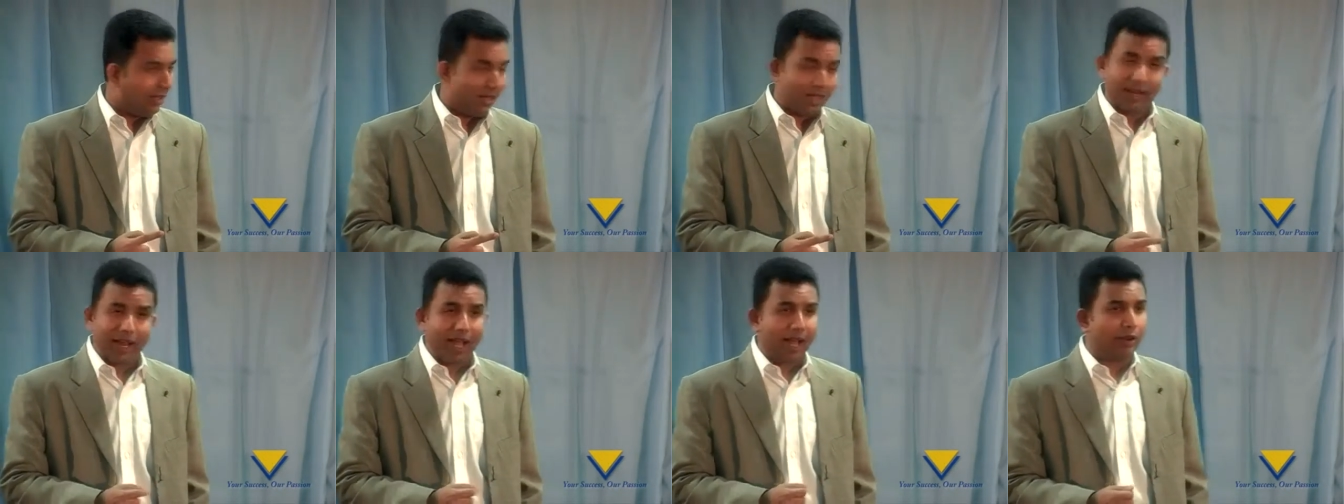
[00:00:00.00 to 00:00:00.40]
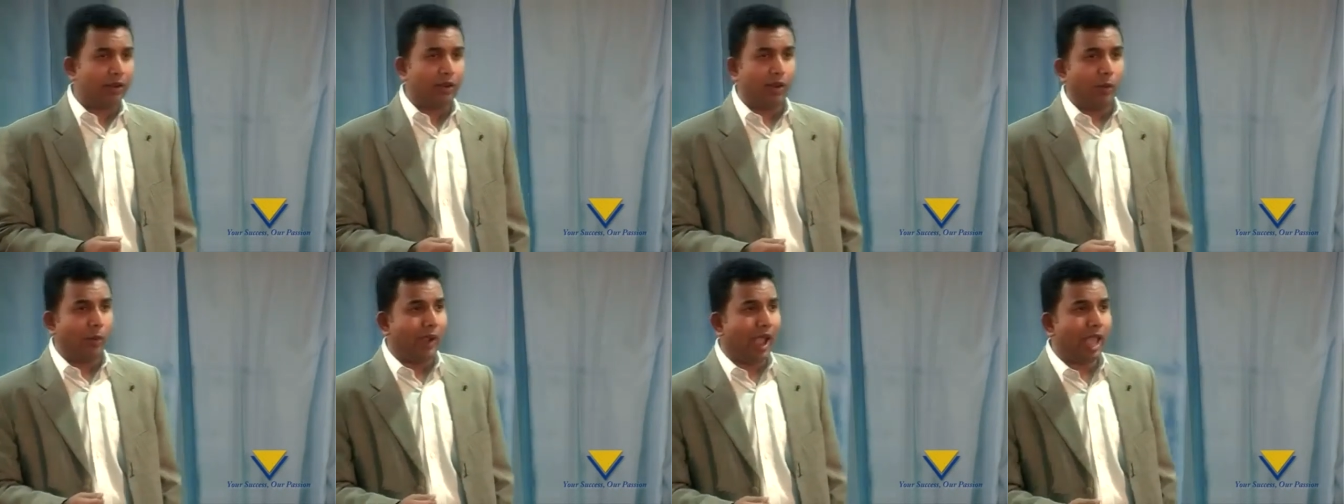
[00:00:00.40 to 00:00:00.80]
And I don't
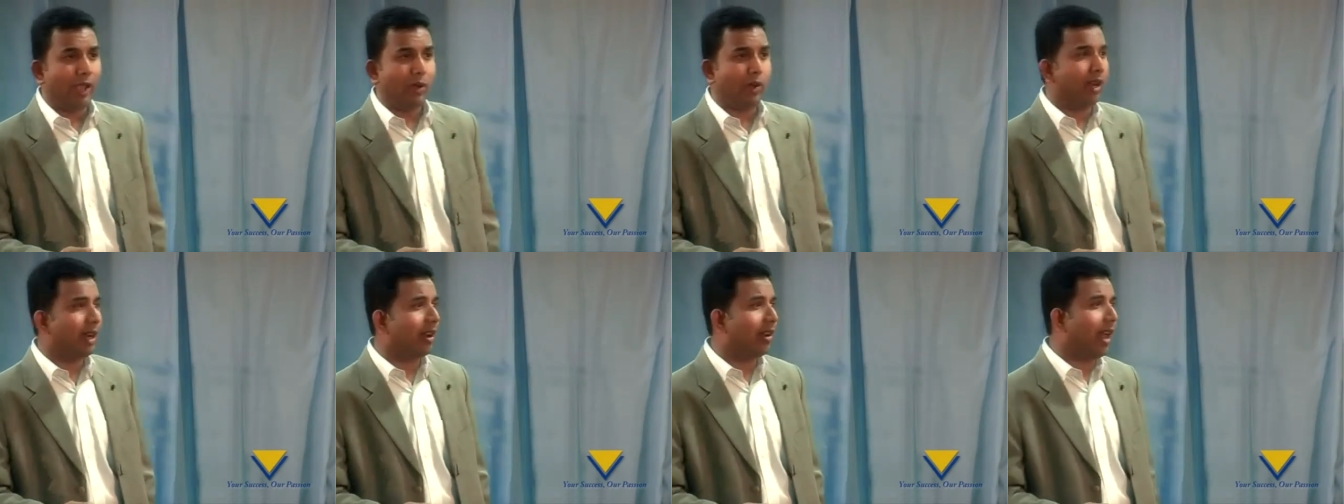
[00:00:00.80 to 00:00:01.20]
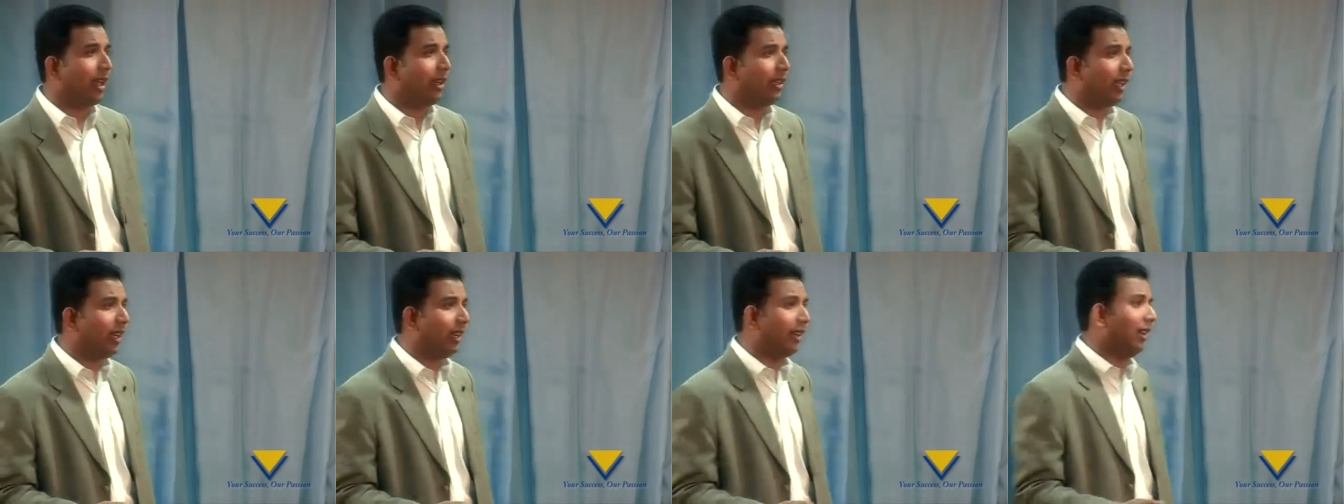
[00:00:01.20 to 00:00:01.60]
know where you want to
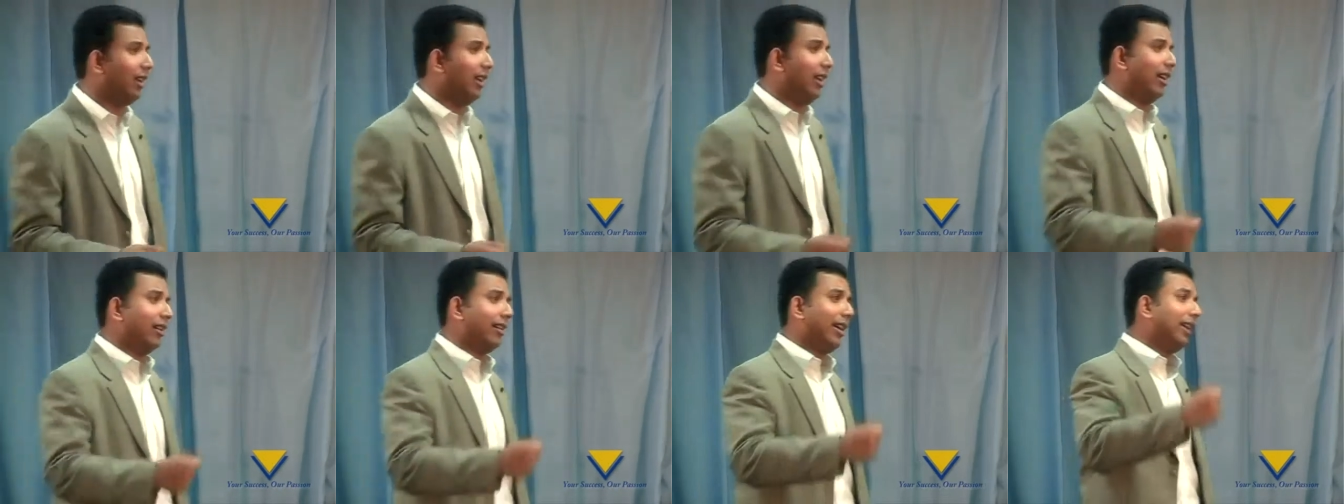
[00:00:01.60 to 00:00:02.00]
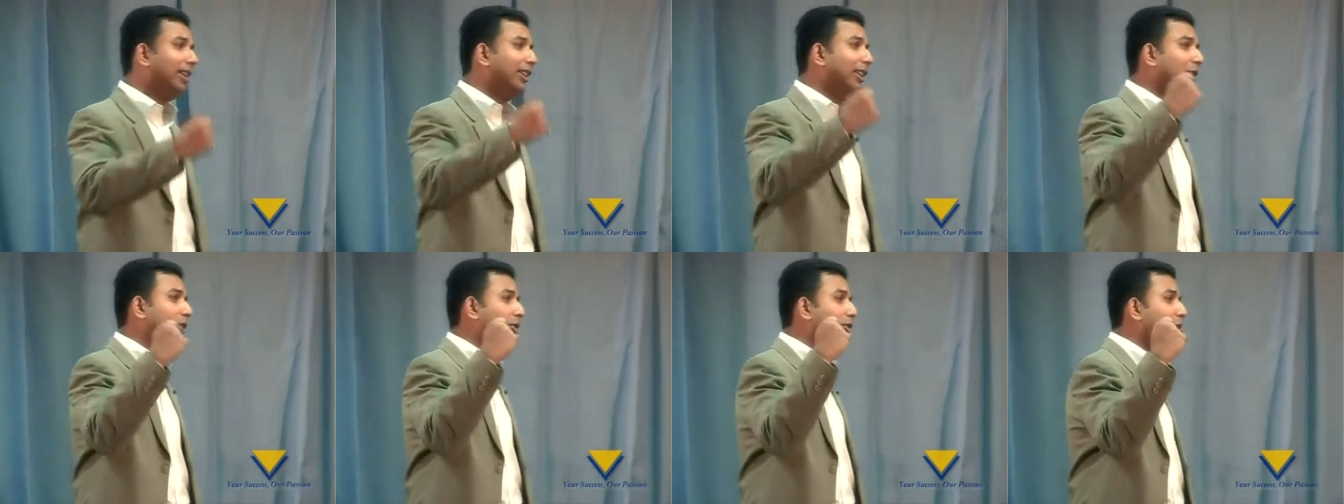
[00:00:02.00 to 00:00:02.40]
write it.
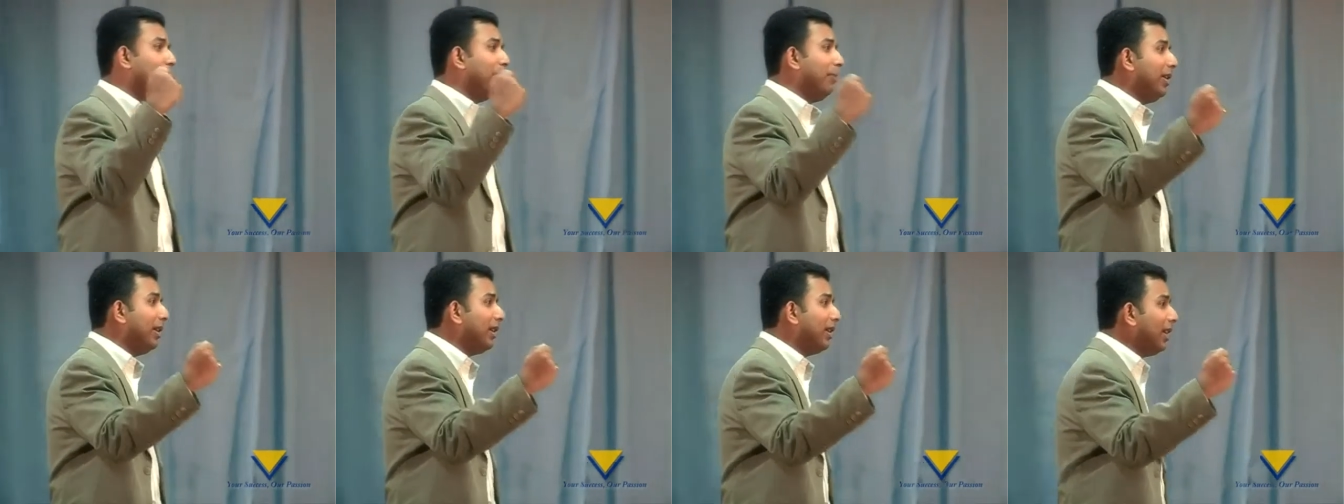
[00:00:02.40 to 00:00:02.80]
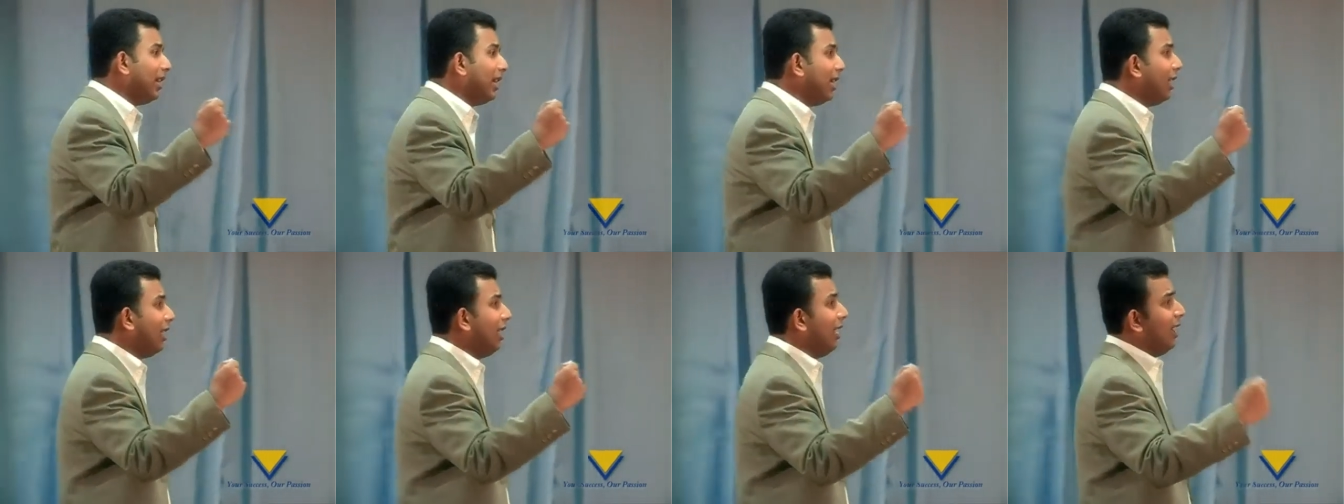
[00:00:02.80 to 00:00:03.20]
Write it on your
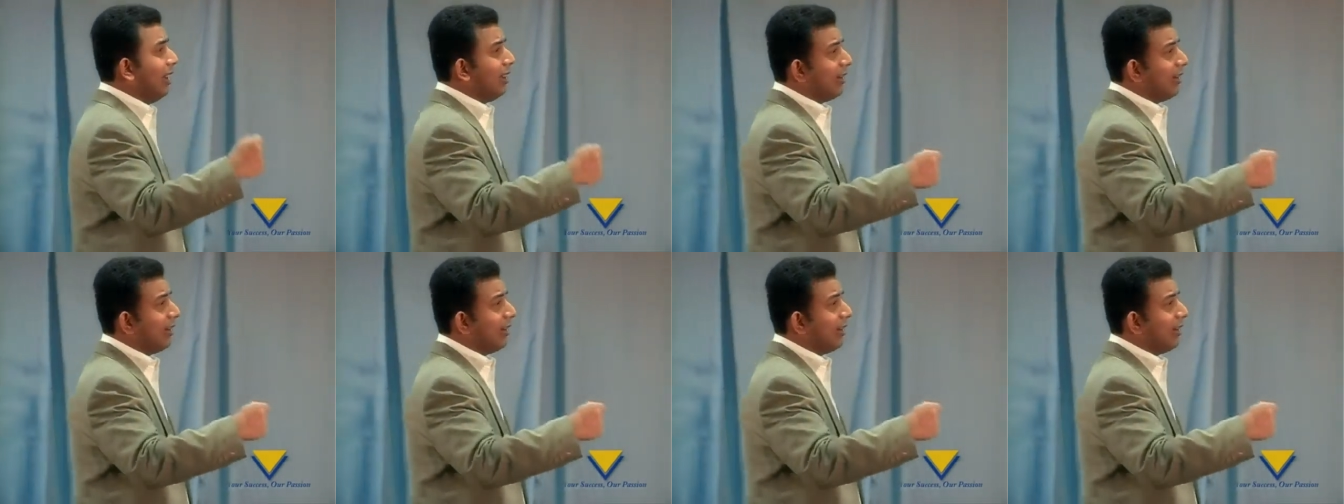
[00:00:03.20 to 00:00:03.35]
mirror.